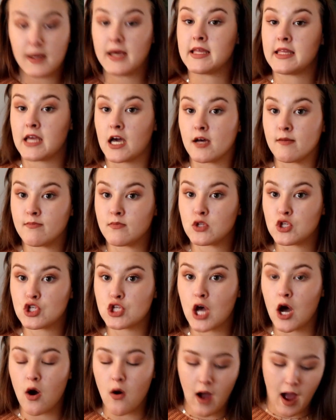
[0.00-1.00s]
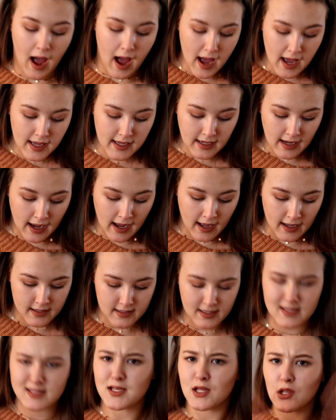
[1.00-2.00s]
but yeah, so I
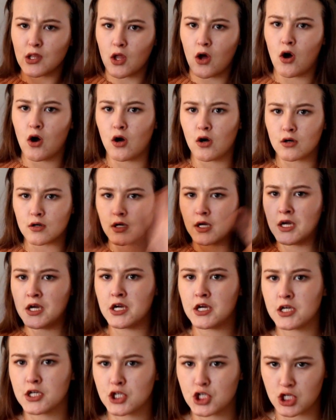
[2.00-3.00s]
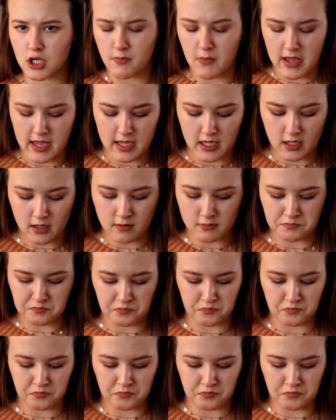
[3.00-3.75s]
got, that's a long shebang